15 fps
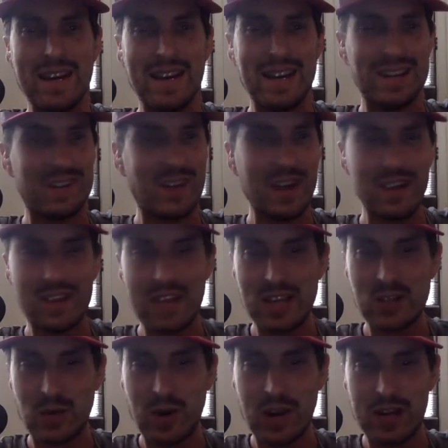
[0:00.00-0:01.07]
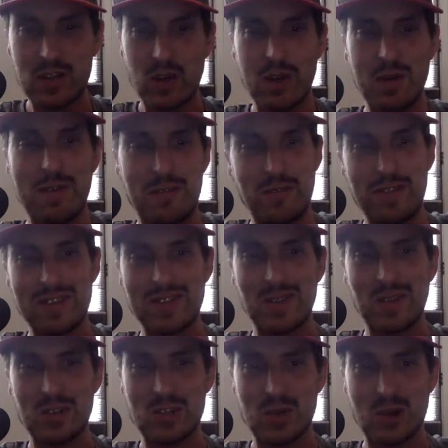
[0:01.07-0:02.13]
Ryan, thanks for joining me for this
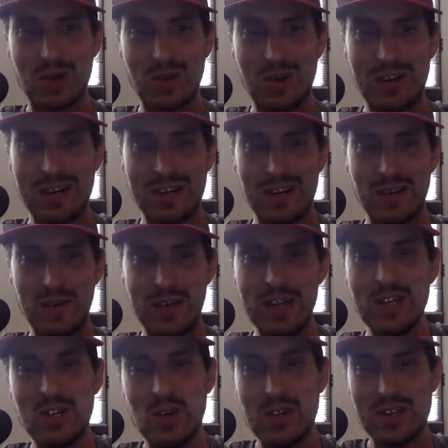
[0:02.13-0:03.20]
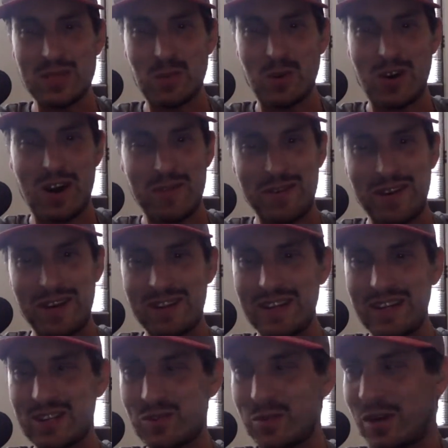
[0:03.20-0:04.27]
little short one. We need to do this more often. I think
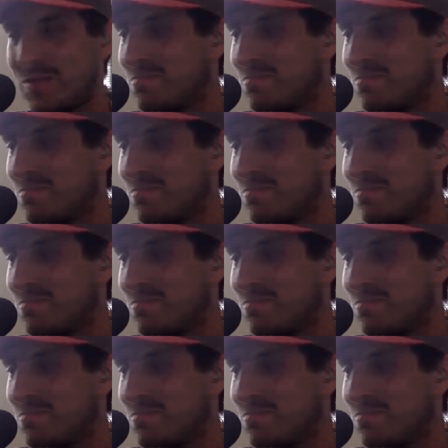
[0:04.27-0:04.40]
it's fun.